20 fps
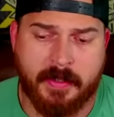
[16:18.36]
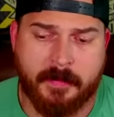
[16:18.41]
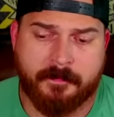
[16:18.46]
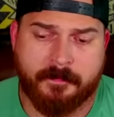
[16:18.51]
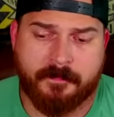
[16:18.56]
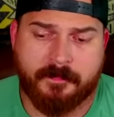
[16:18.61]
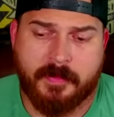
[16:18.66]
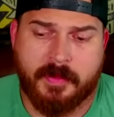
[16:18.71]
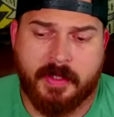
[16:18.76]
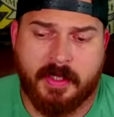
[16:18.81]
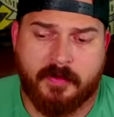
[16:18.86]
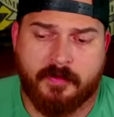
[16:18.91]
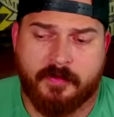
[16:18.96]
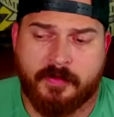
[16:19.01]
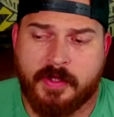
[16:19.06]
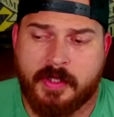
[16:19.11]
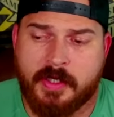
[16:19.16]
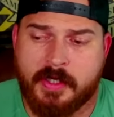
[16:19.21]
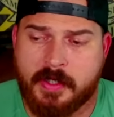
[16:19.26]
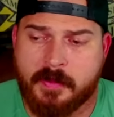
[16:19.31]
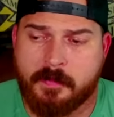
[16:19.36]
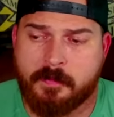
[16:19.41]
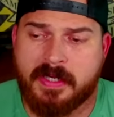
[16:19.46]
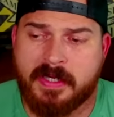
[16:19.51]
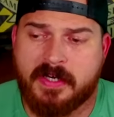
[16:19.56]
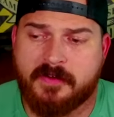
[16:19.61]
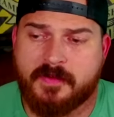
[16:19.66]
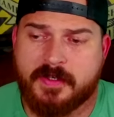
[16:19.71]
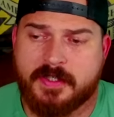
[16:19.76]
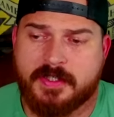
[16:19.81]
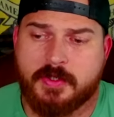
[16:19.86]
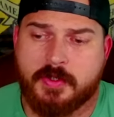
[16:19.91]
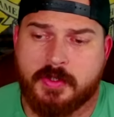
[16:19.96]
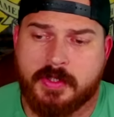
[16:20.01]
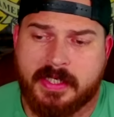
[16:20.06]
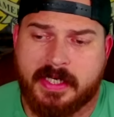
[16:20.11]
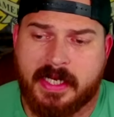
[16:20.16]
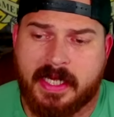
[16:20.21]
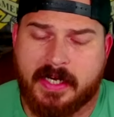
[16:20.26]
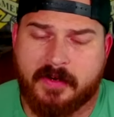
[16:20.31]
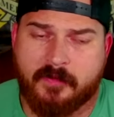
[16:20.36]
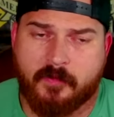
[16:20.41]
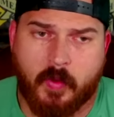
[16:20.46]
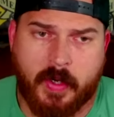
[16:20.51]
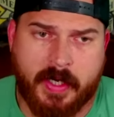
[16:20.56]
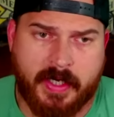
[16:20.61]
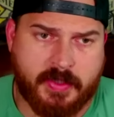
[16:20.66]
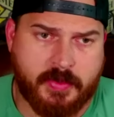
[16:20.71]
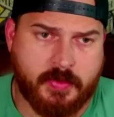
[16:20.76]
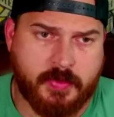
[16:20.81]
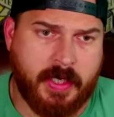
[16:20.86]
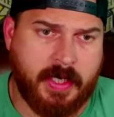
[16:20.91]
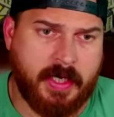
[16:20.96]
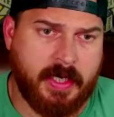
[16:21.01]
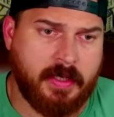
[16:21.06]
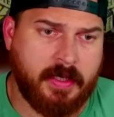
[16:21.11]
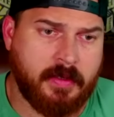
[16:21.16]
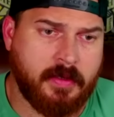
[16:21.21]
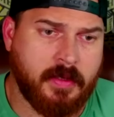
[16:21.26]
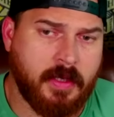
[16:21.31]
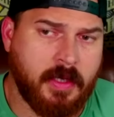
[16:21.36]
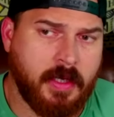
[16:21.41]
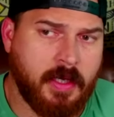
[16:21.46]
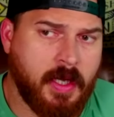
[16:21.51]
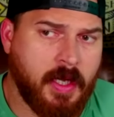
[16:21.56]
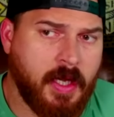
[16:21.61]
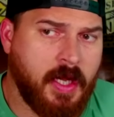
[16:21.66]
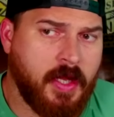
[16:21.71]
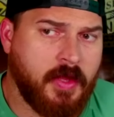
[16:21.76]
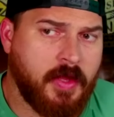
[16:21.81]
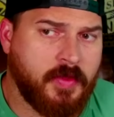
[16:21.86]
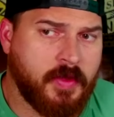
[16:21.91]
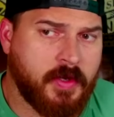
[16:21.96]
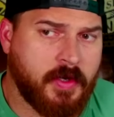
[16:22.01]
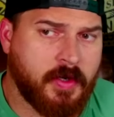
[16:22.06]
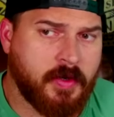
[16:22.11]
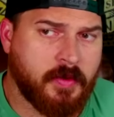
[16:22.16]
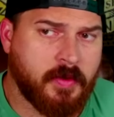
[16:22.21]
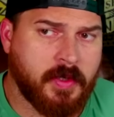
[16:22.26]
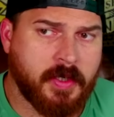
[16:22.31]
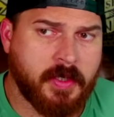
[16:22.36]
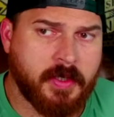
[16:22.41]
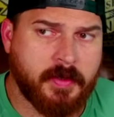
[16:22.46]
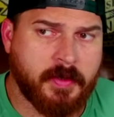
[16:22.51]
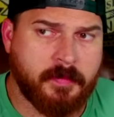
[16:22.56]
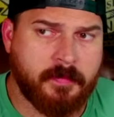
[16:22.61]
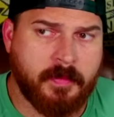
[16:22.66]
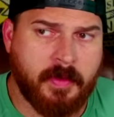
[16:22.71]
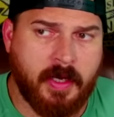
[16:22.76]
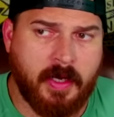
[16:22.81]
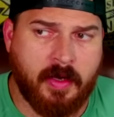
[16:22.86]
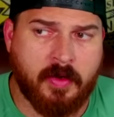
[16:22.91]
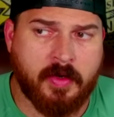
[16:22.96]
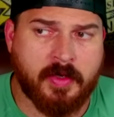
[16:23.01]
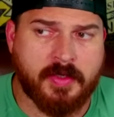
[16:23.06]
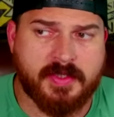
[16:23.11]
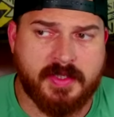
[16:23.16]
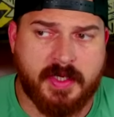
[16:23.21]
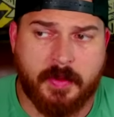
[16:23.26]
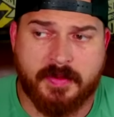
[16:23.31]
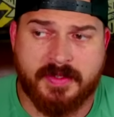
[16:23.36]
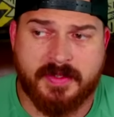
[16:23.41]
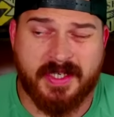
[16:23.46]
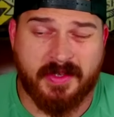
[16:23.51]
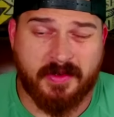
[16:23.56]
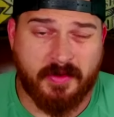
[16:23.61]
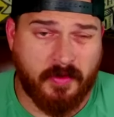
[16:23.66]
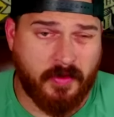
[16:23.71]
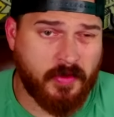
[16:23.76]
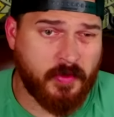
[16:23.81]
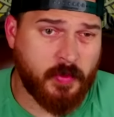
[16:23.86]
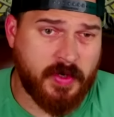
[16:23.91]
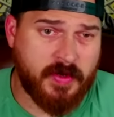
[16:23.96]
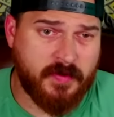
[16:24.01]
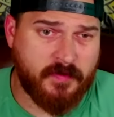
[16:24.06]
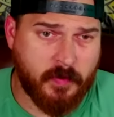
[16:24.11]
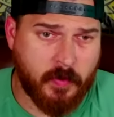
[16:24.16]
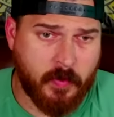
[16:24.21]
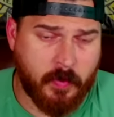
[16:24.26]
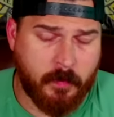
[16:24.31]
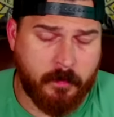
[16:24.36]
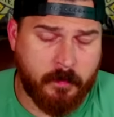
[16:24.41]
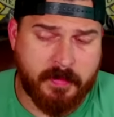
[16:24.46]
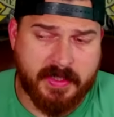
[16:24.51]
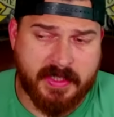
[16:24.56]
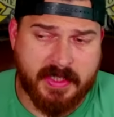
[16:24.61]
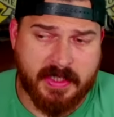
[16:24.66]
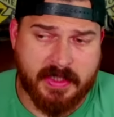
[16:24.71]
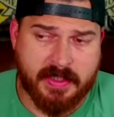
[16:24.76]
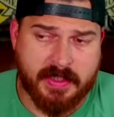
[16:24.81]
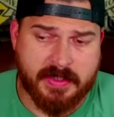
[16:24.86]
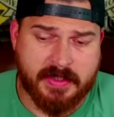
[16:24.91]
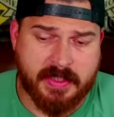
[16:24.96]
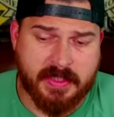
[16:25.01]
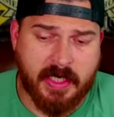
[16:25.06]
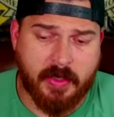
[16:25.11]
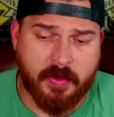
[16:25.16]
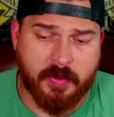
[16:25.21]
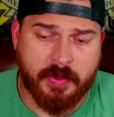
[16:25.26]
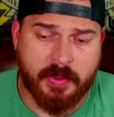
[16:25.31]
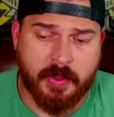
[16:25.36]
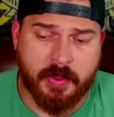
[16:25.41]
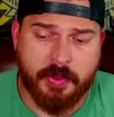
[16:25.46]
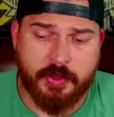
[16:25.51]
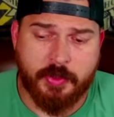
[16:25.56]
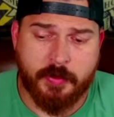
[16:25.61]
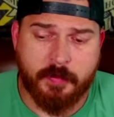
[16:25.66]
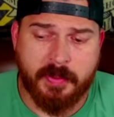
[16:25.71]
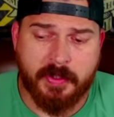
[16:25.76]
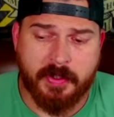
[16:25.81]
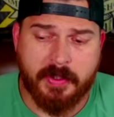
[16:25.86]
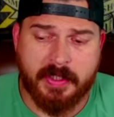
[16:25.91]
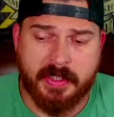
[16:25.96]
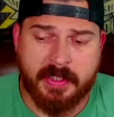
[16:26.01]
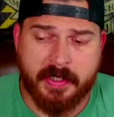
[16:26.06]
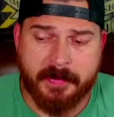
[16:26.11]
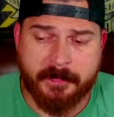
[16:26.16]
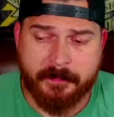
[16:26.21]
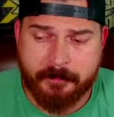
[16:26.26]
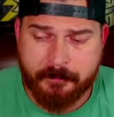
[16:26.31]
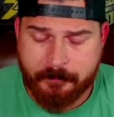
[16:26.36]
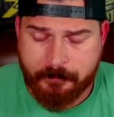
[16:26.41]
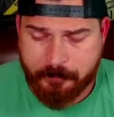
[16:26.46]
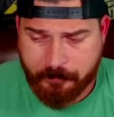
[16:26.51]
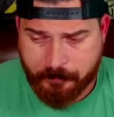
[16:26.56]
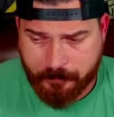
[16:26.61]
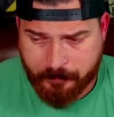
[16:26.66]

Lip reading: The benefits you get out of weight training, they're honestly, I would say they're threefold, because not only are you building up